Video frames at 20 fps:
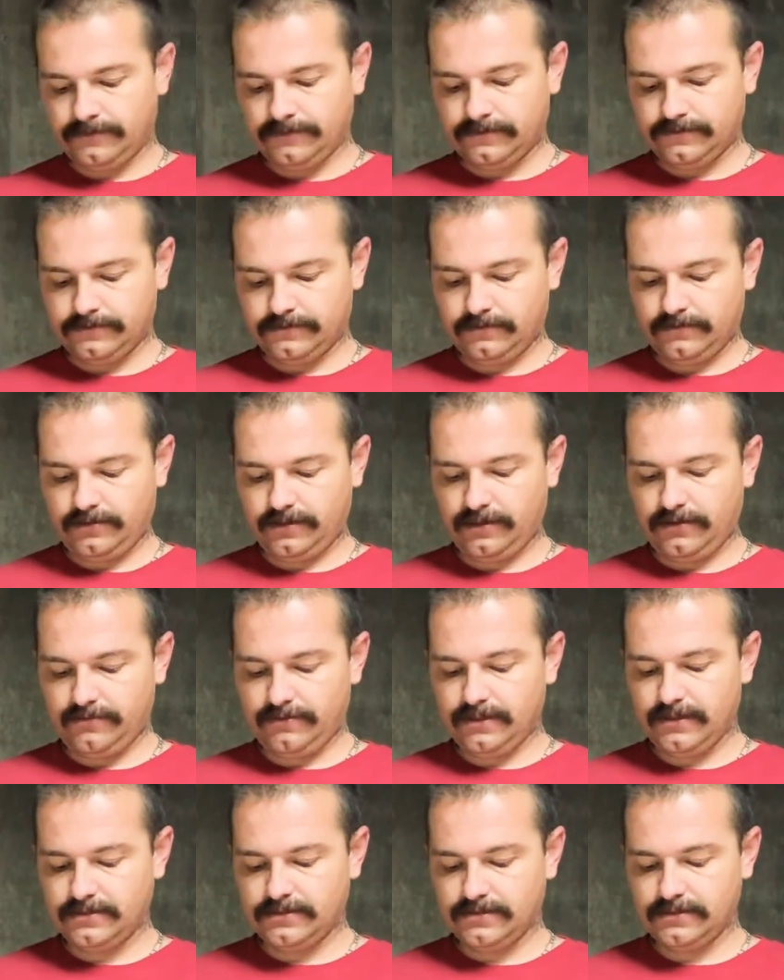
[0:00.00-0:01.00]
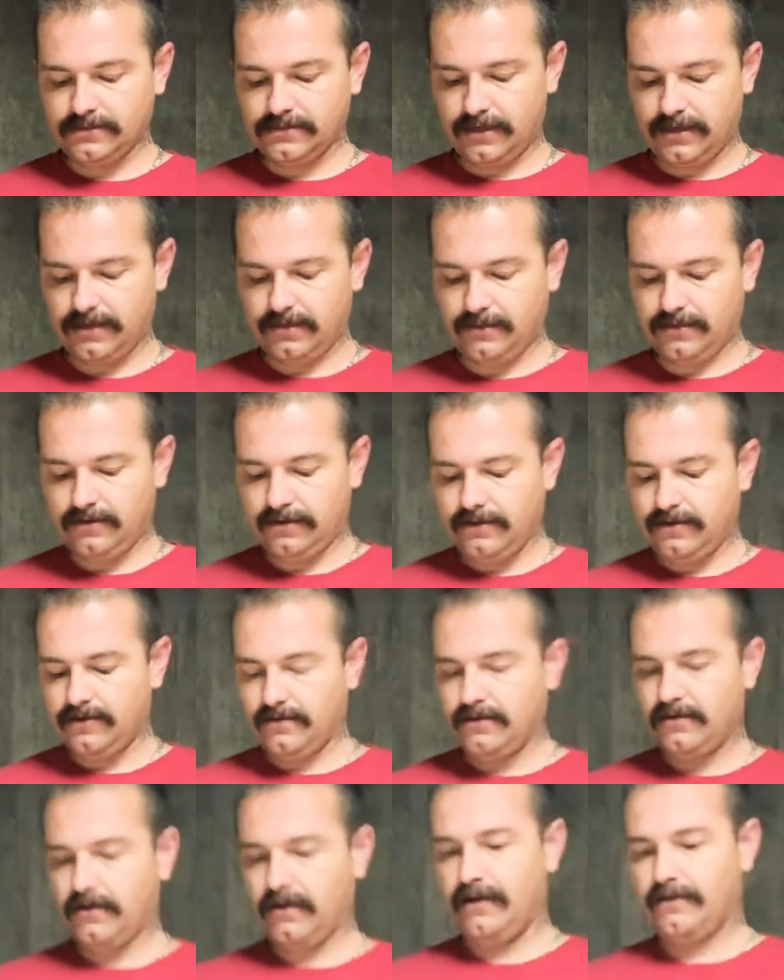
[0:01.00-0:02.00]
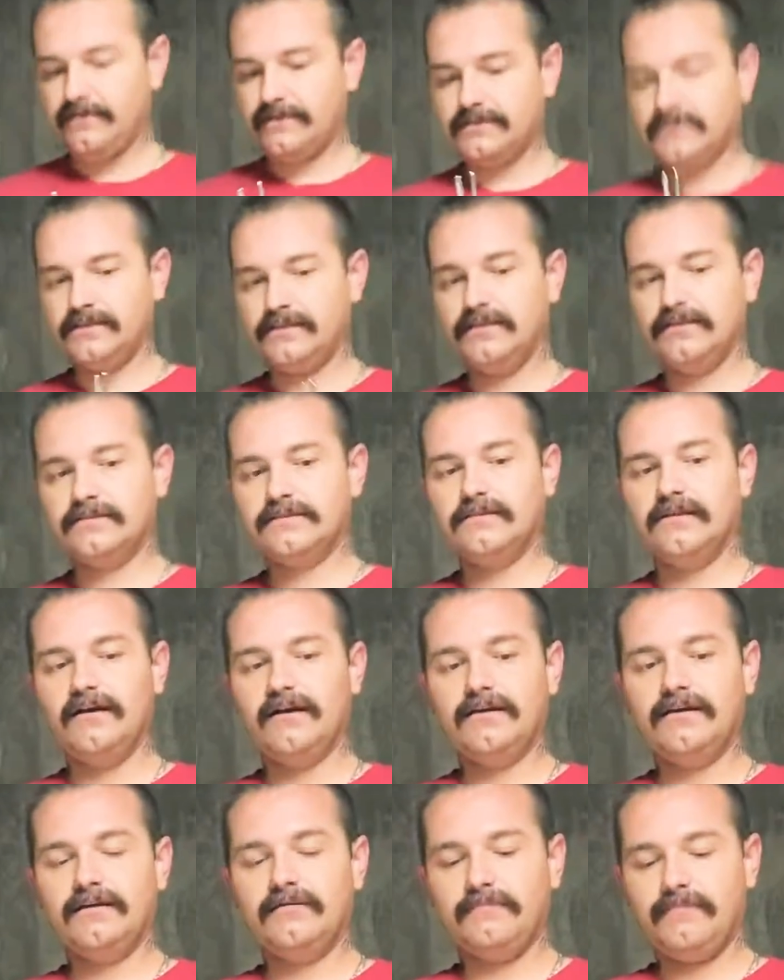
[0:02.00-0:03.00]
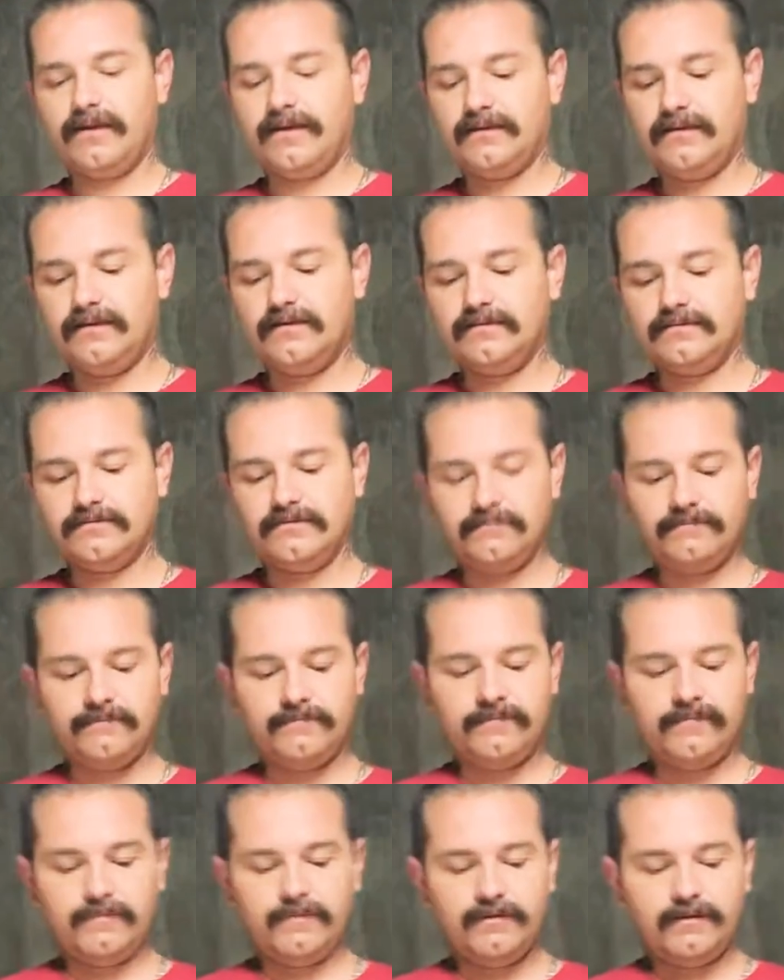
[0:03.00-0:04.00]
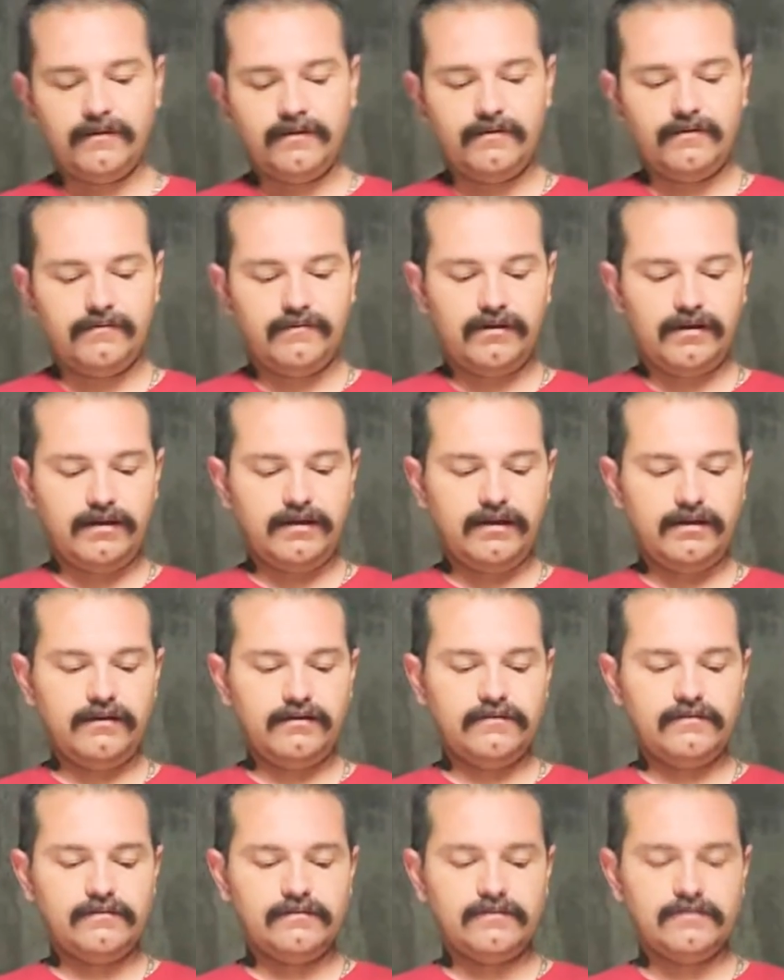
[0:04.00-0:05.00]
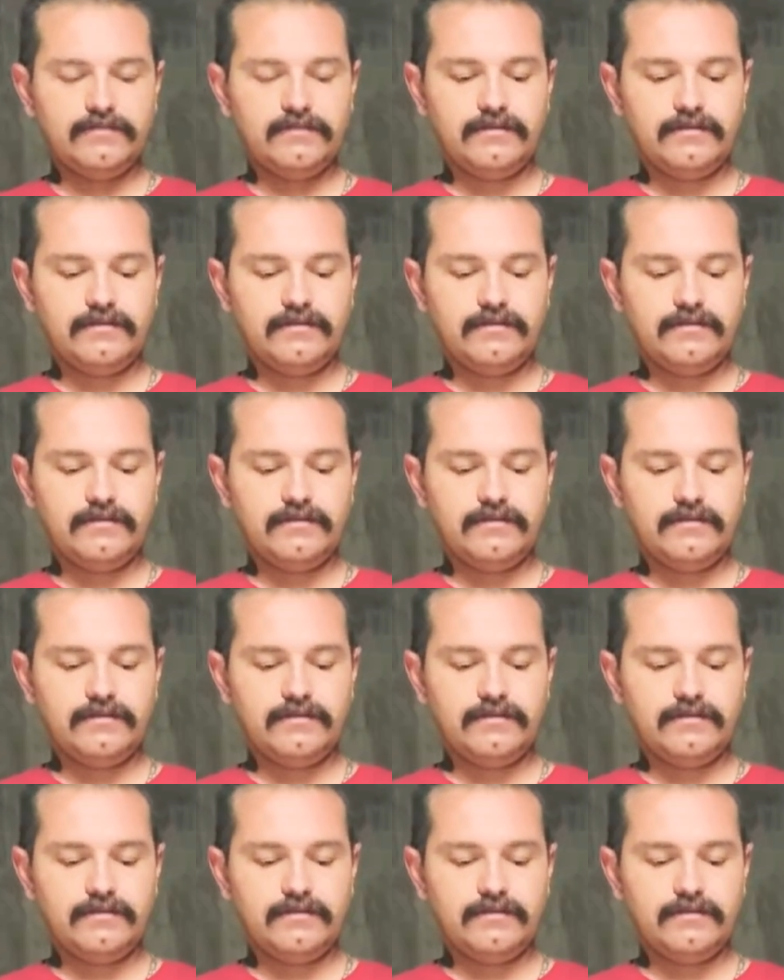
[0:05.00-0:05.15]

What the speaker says: So anyways, these got obviously this locking mechanism right here.